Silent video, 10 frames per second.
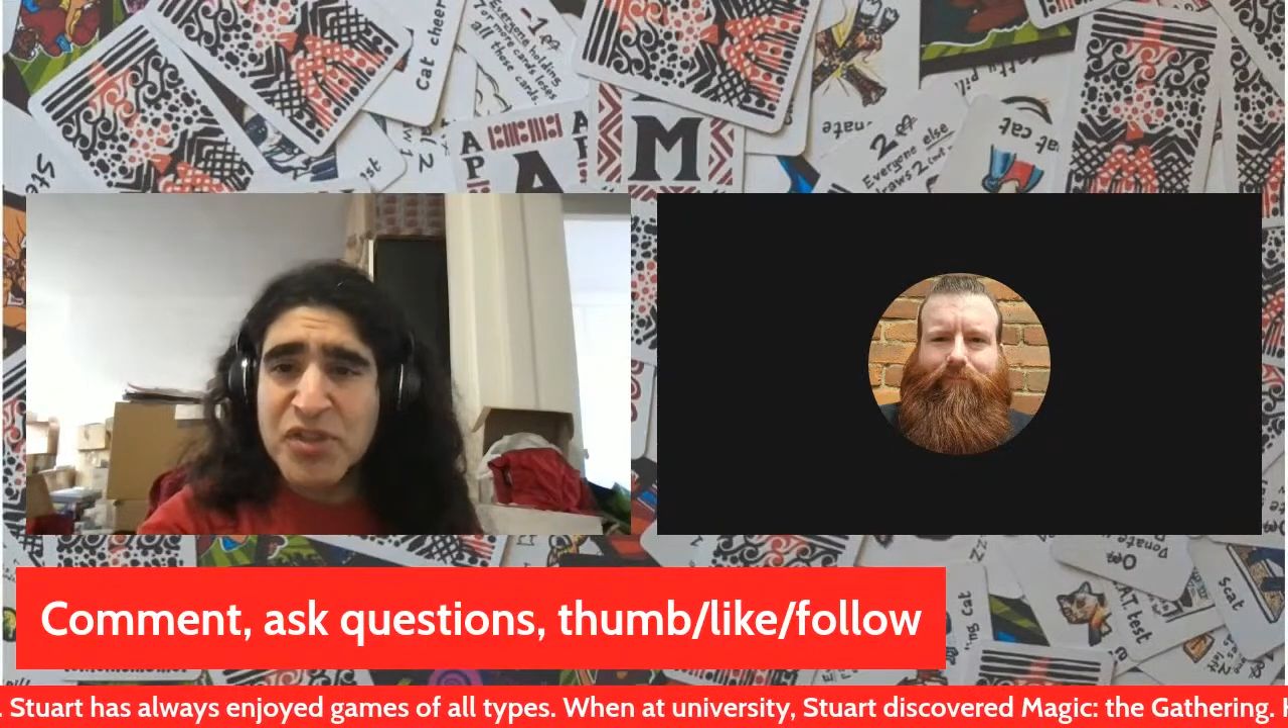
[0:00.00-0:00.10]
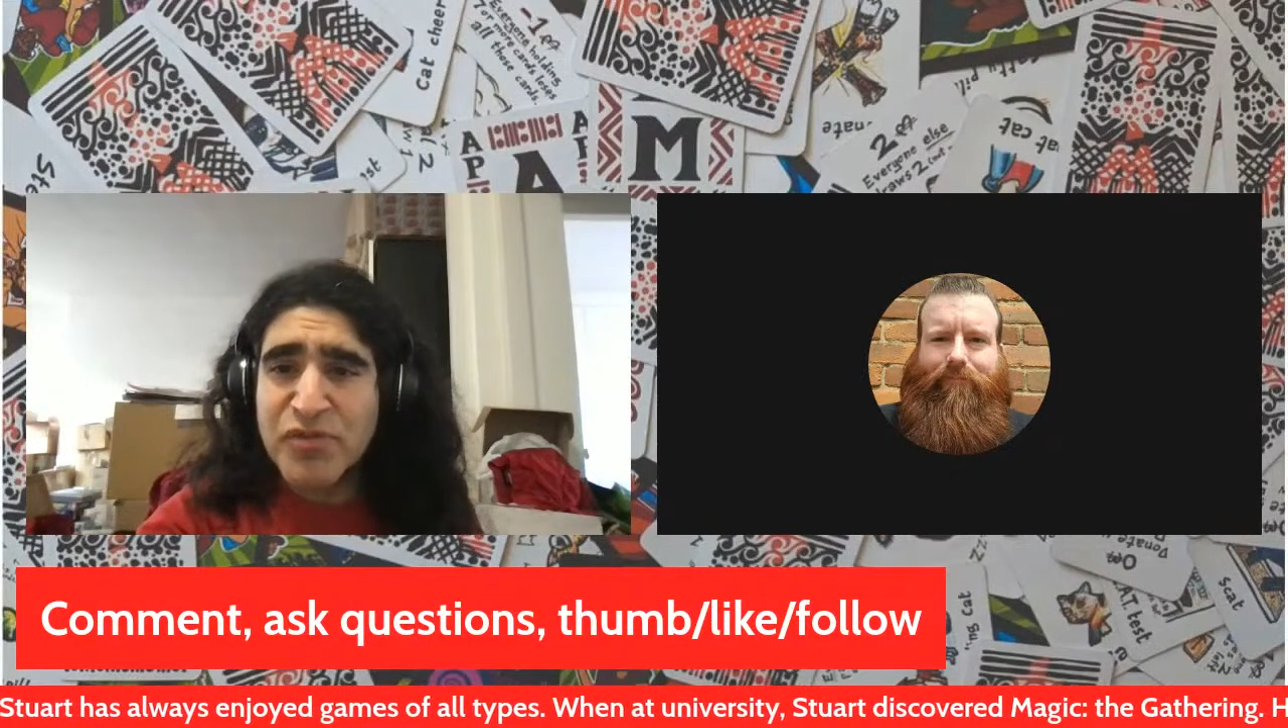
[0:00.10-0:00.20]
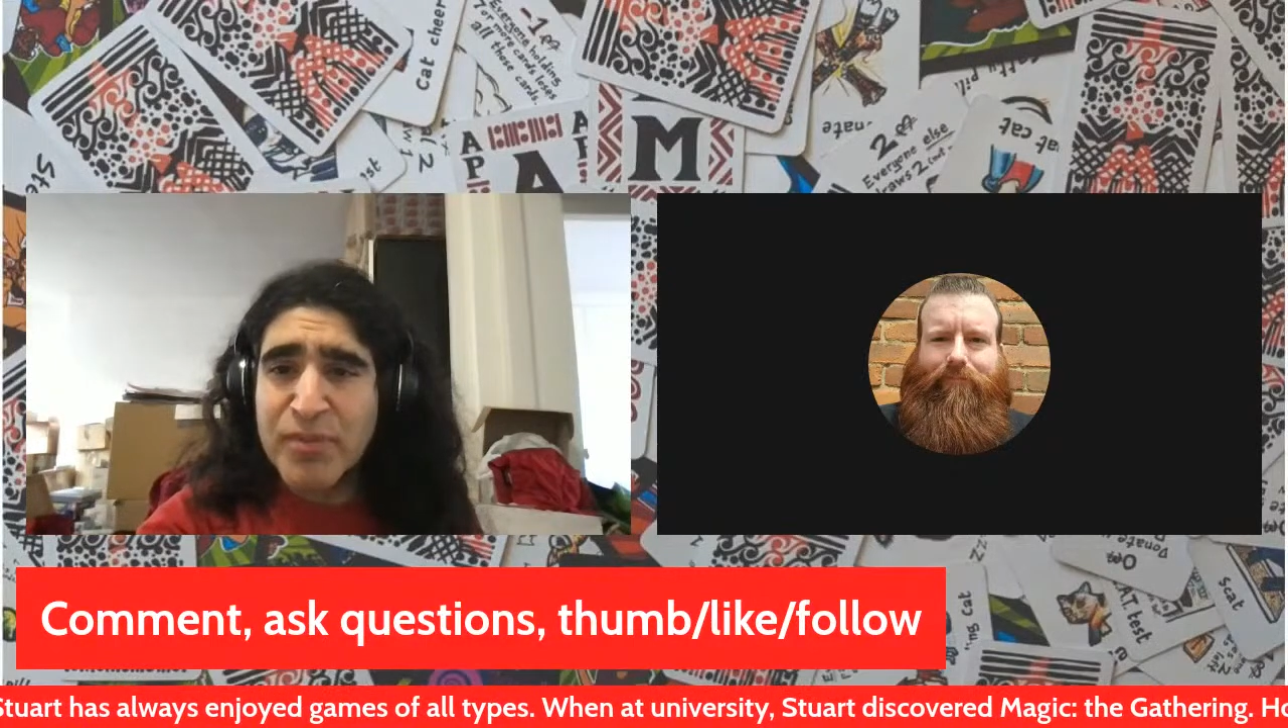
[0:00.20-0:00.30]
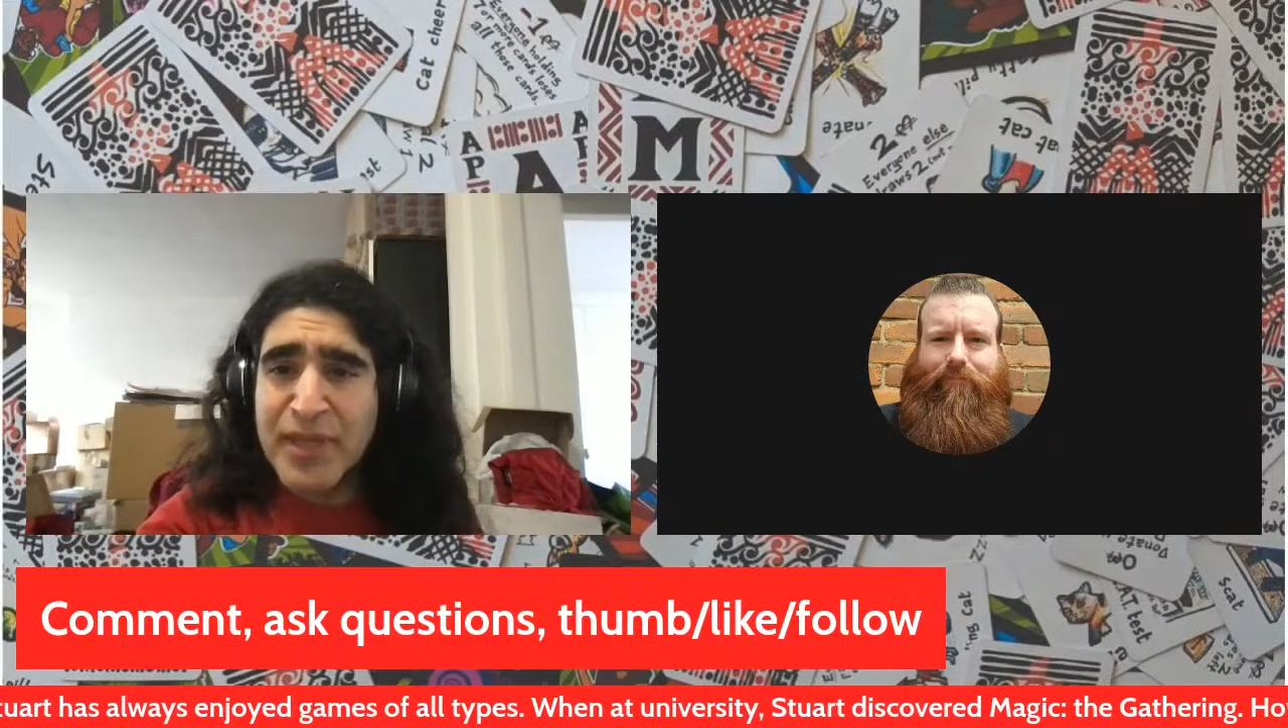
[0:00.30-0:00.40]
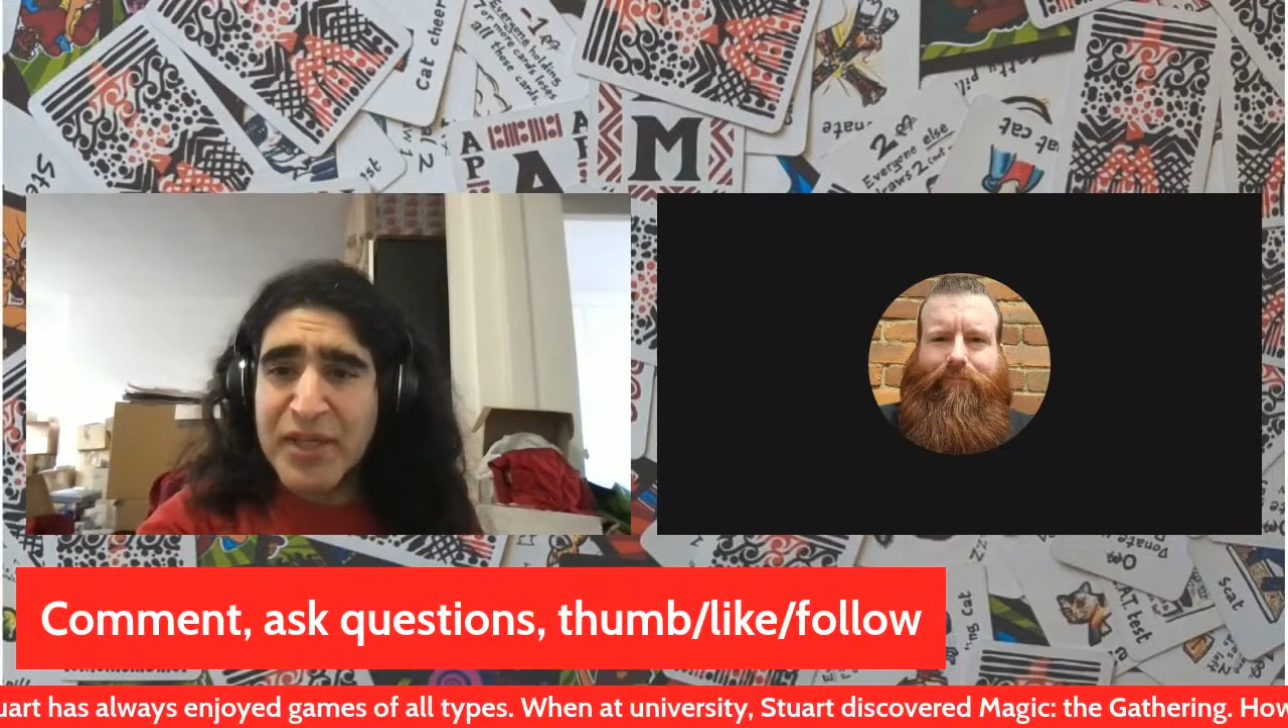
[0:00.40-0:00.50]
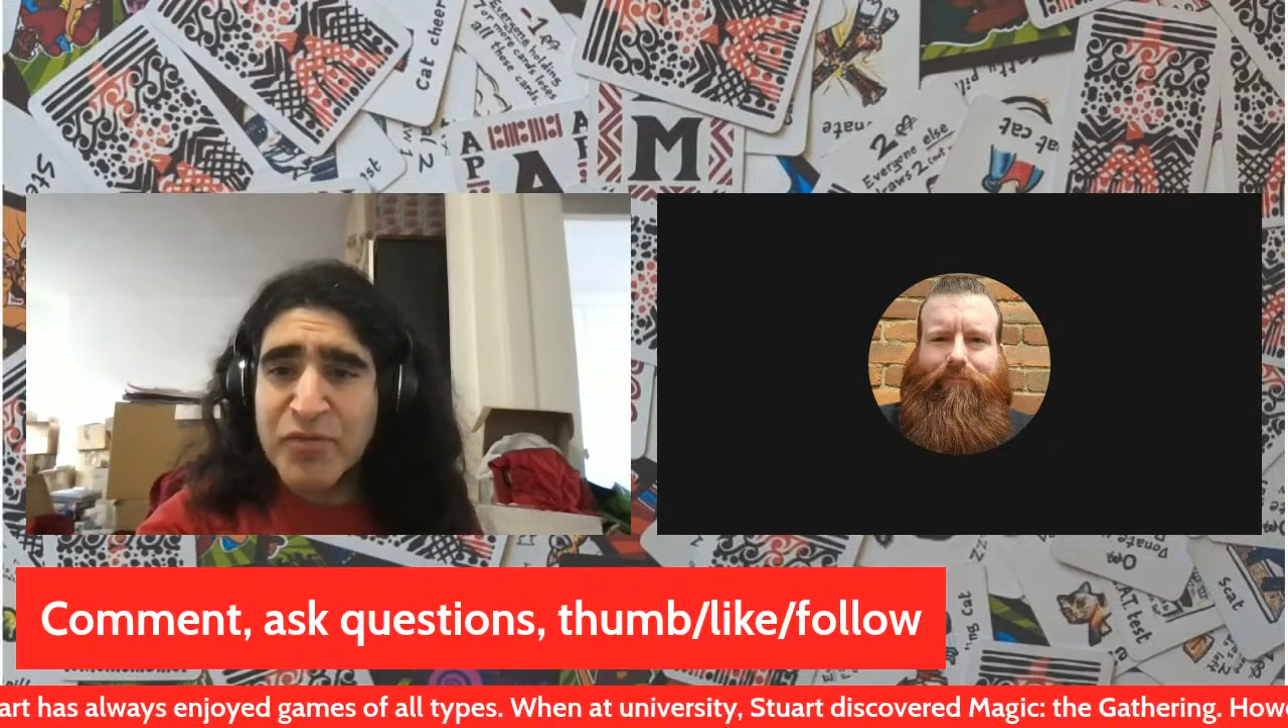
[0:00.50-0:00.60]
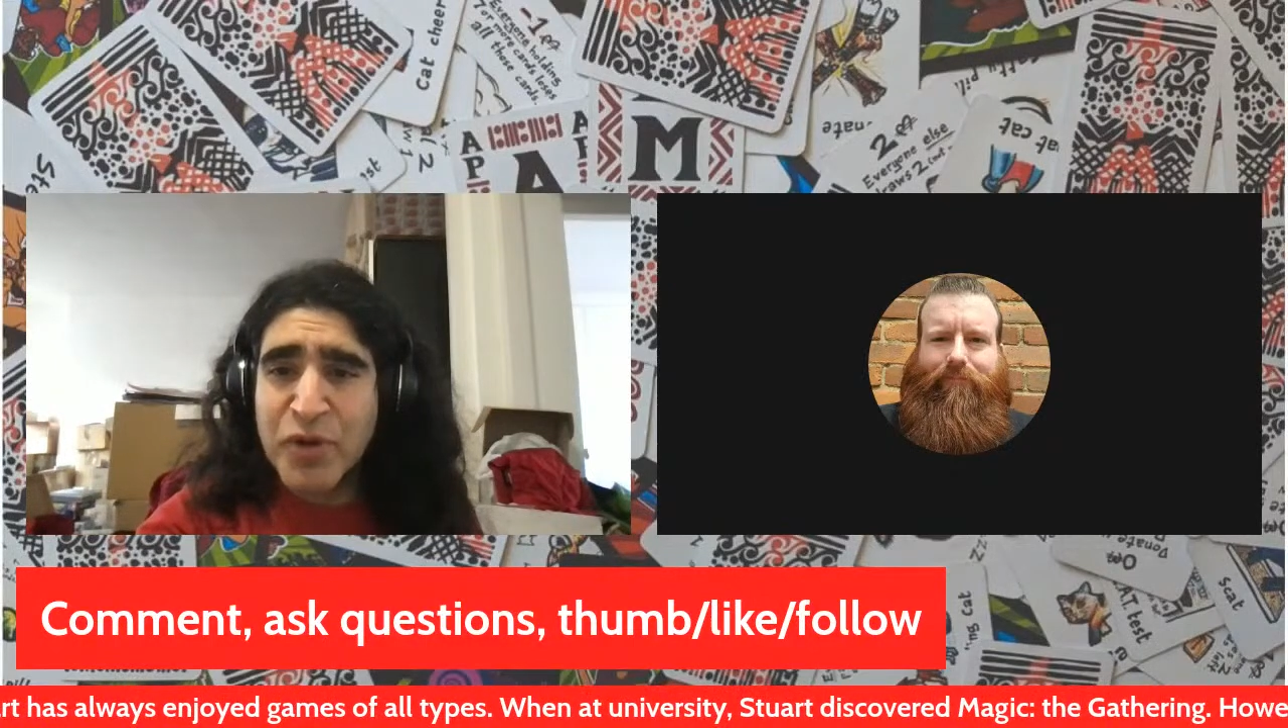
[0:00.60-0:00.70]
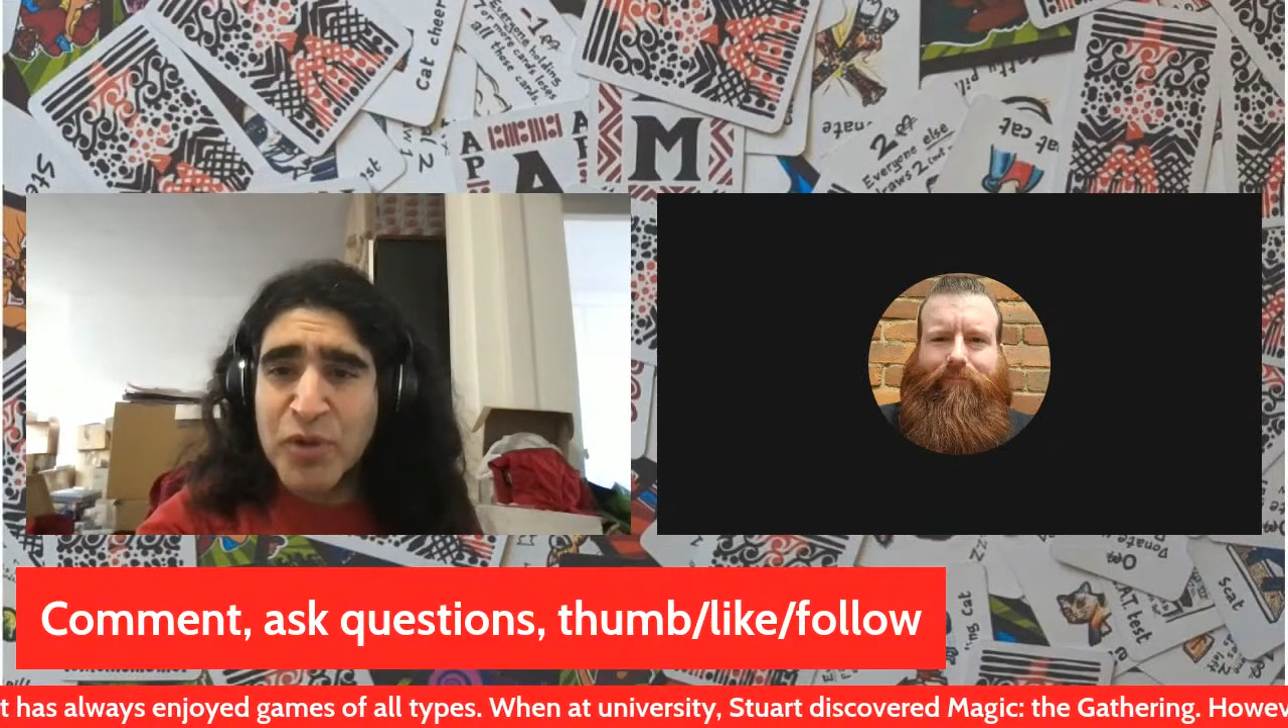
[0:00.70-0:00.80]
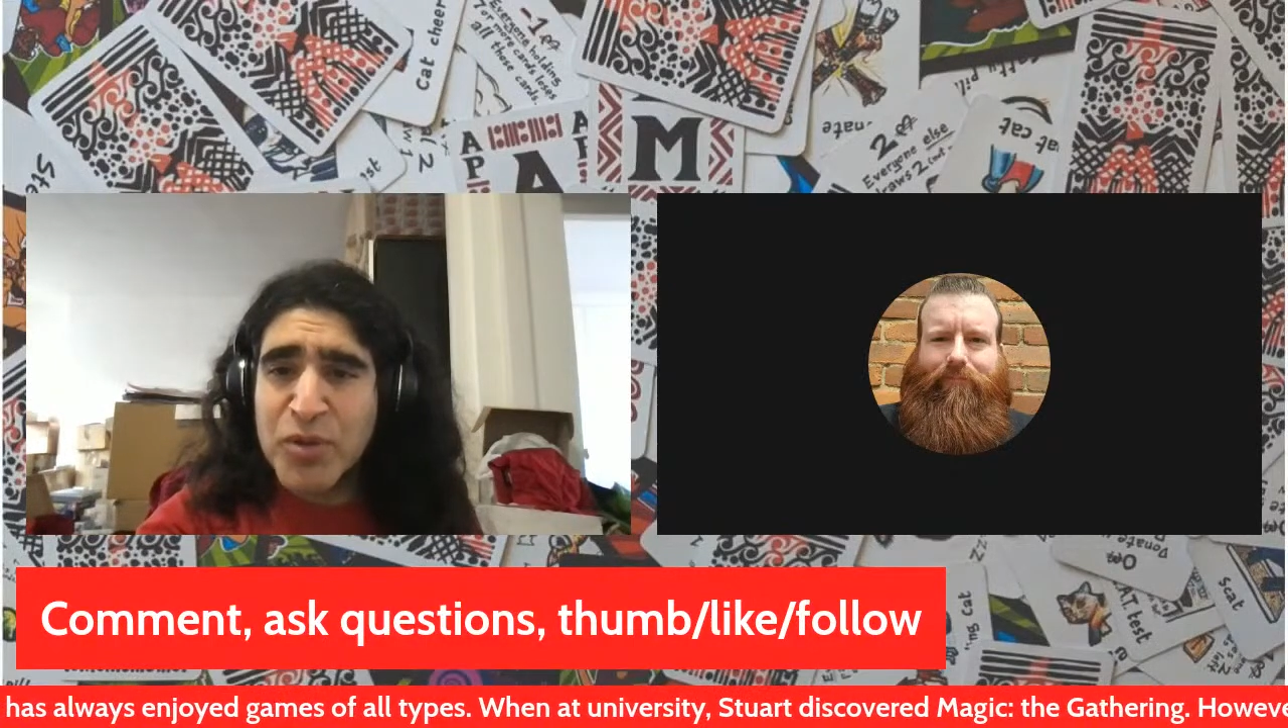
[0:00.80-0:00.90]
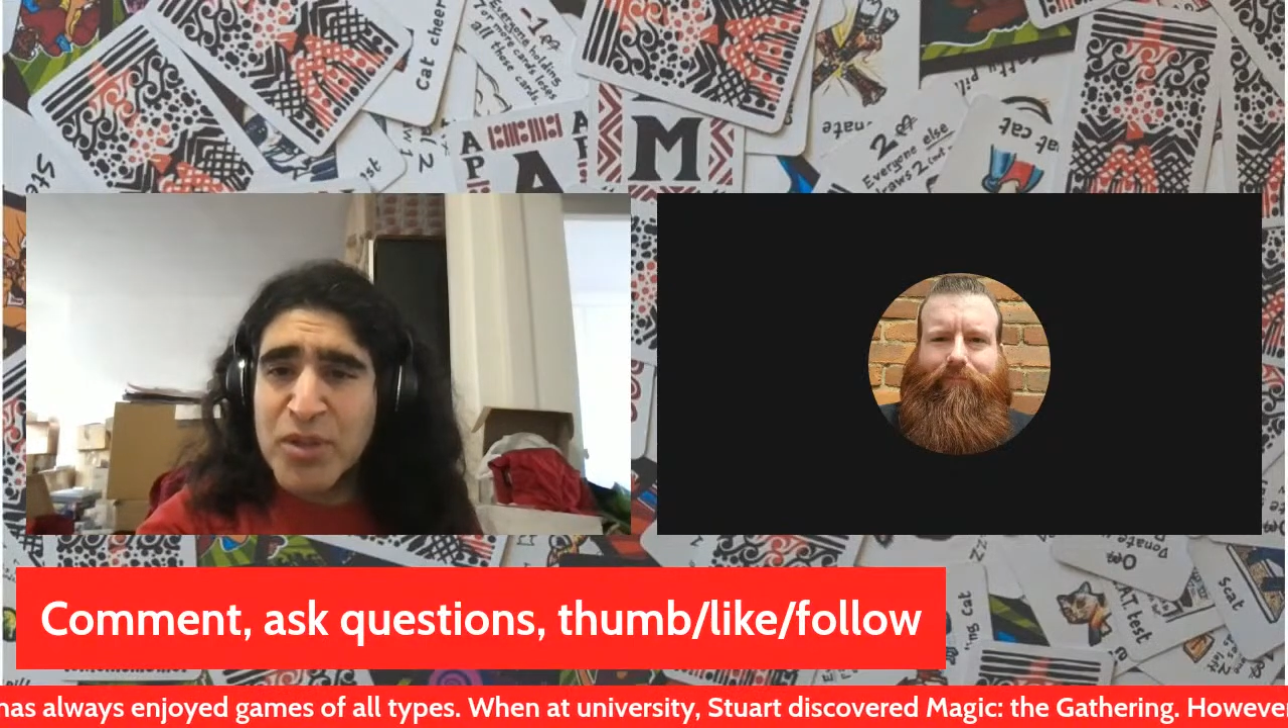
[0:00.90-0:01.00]
from like
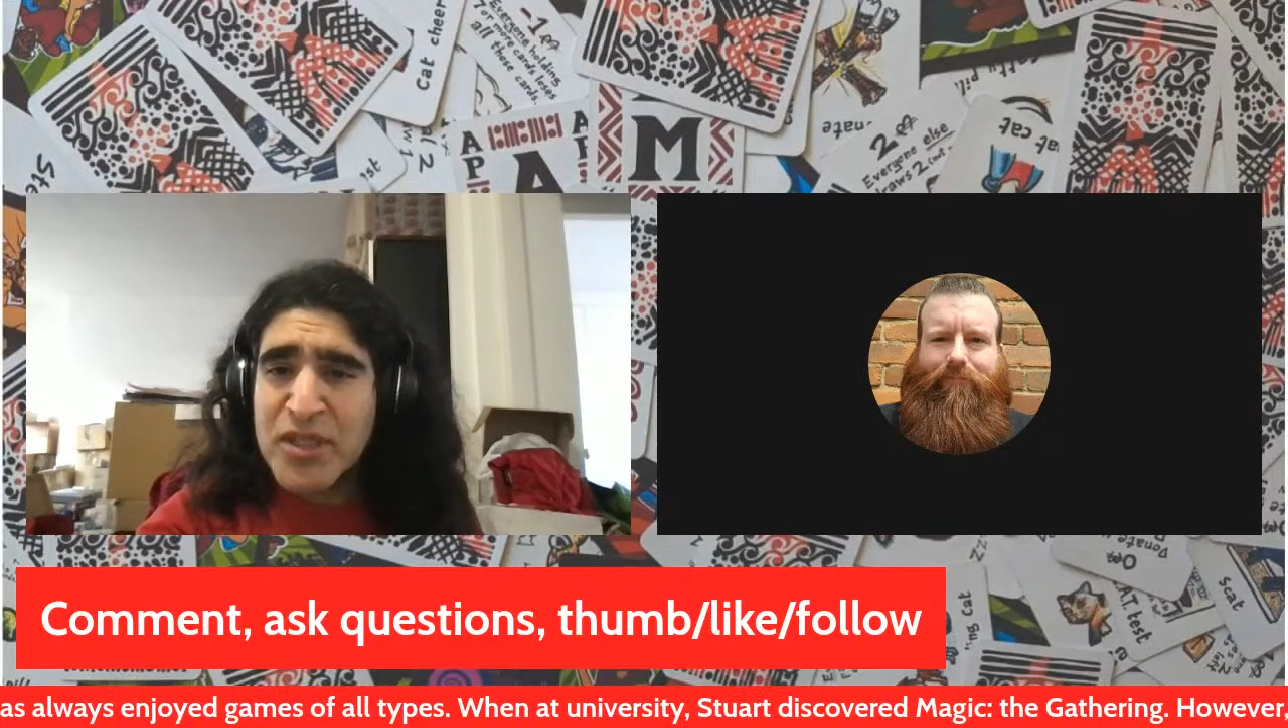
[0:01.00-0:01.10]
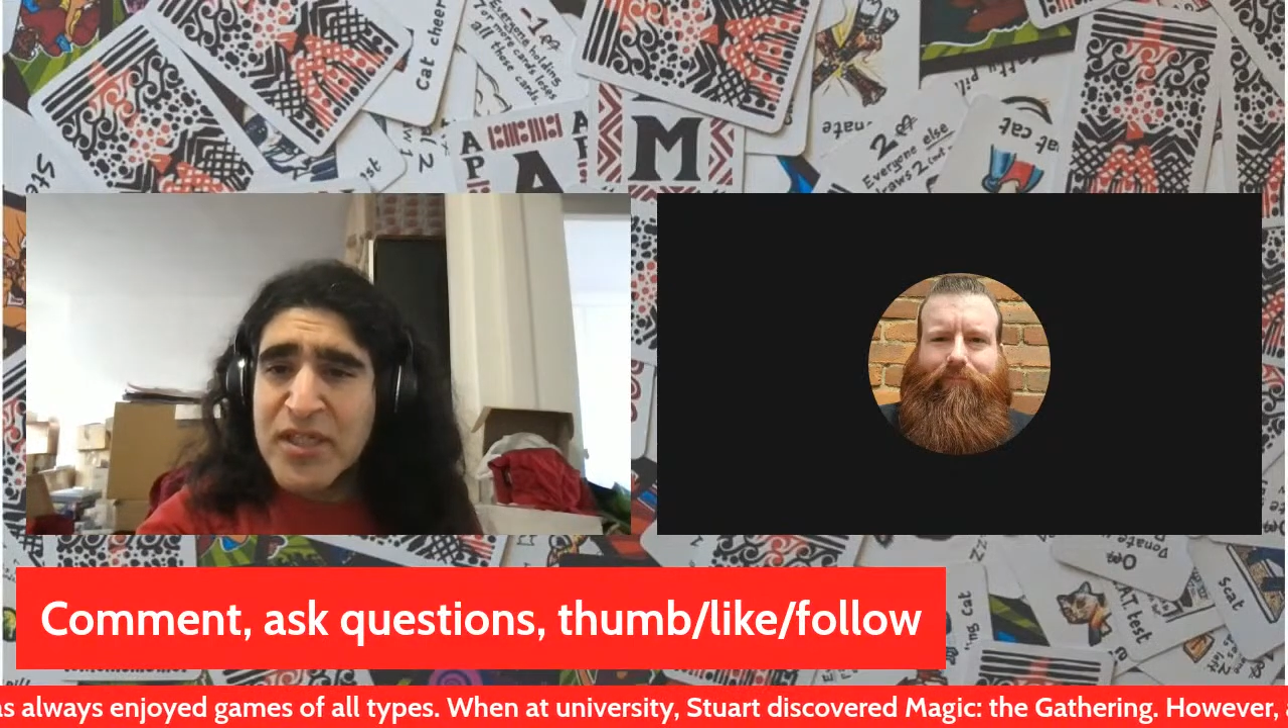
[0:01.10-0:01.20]
follow.